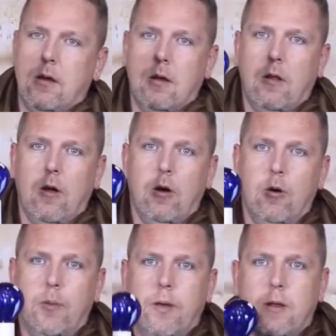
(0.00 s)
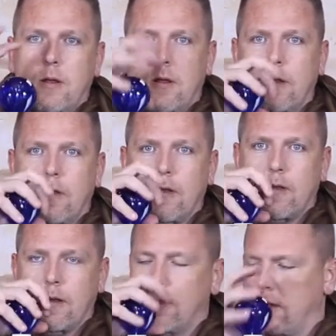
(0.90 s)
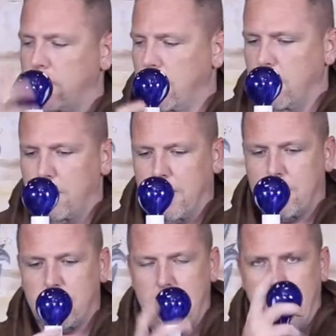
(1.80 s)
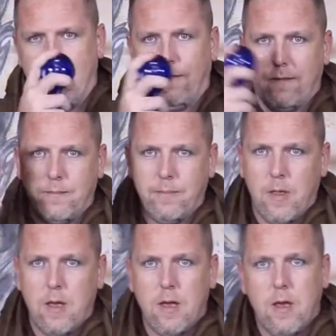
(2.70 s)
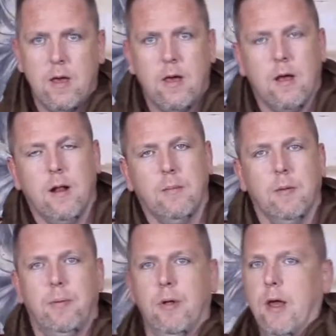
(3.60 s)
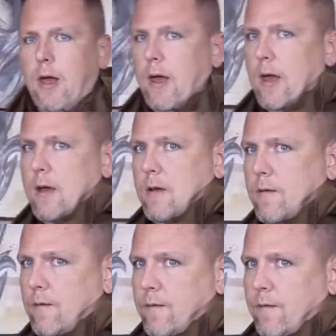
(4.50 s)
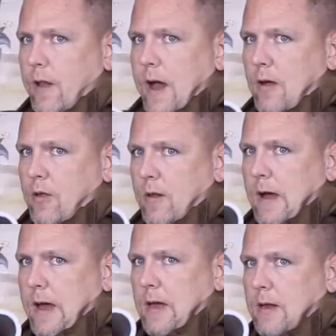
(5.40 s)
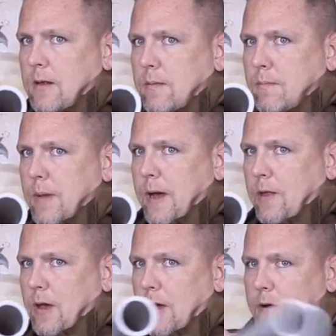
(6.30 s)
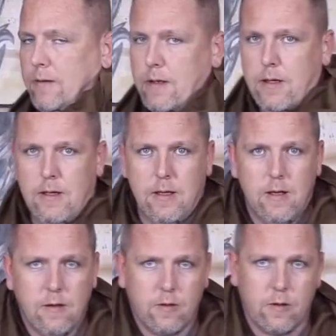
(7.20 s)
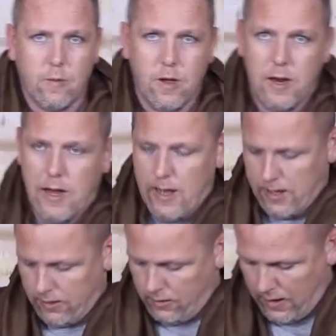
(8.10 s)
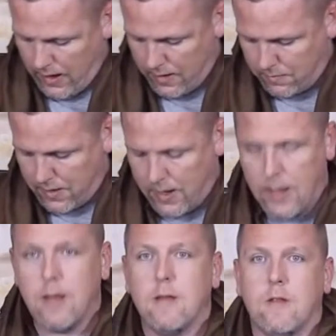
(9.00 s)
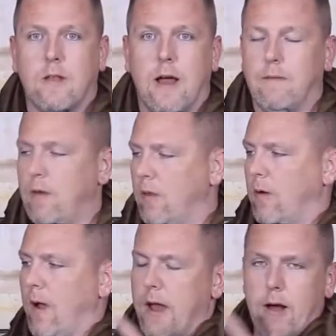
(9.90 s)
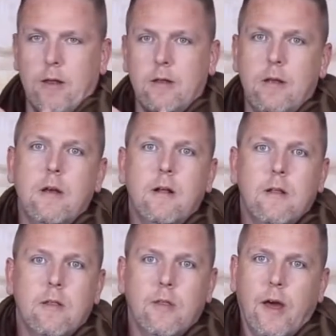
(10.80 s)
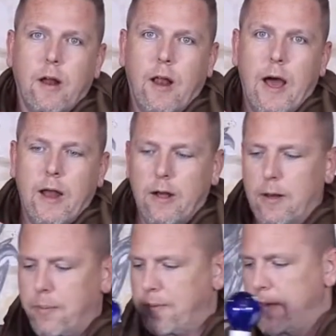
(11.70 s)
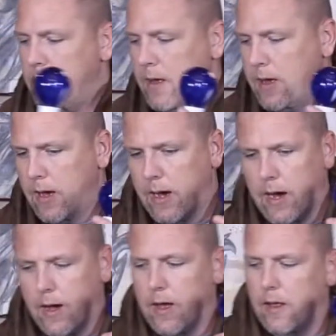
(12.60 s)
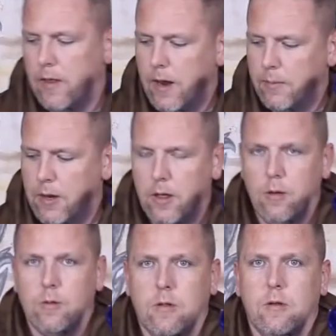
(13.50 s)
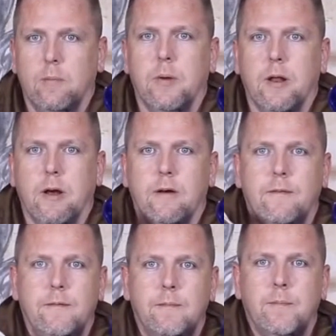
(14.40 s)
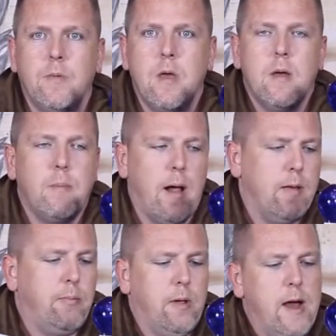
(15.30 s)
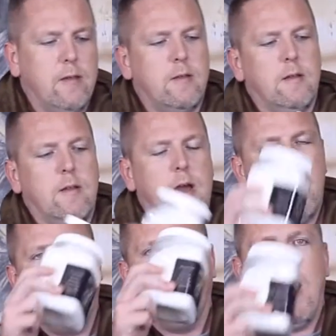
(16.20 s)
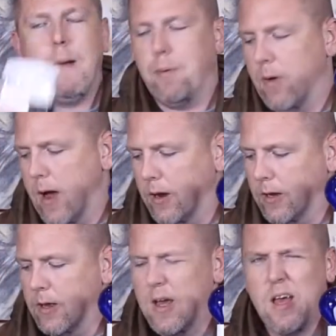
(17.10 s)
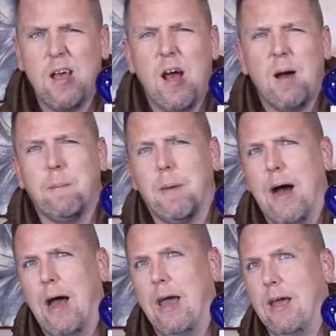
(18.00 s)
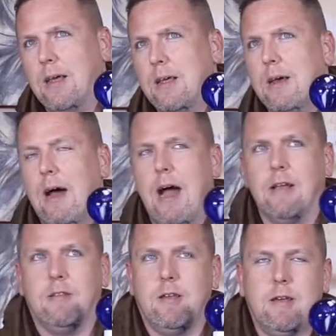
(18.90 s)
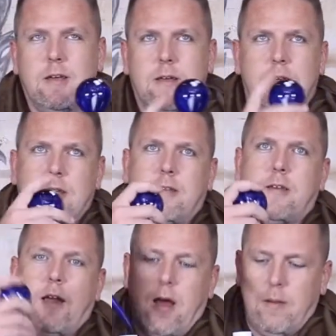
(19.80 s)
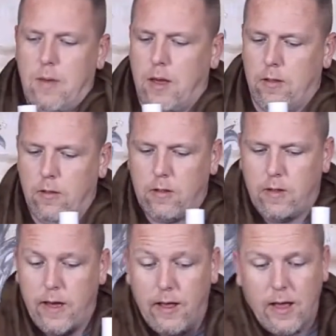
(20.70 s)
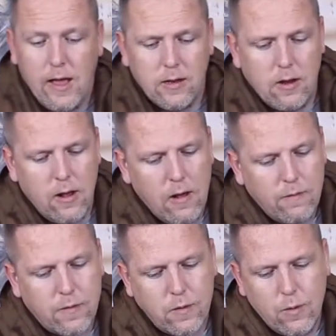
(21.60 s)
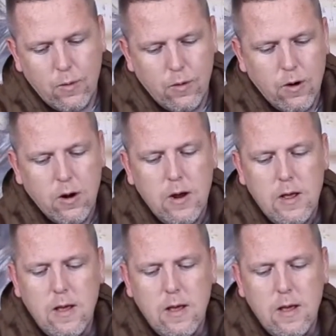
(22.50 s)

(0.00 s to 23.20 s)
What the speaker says: globe that sits on the end of my staff, and I'm going to put a flashlight back there so when I tap my staff to the ground that'll light up. And then I'm going to little bit of polyplastic to kind of wrap around it. My idea is to kind of make it look like Gandalf's or